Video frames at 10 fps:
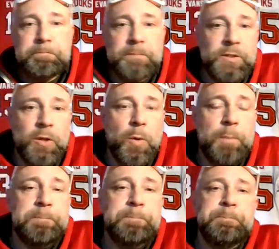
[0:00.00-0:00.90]
So
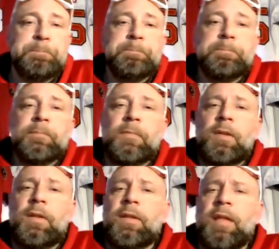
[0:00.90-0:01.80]

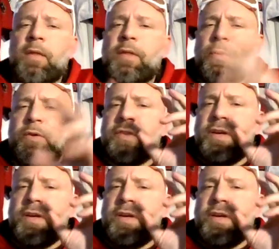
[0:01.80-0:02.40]
now there was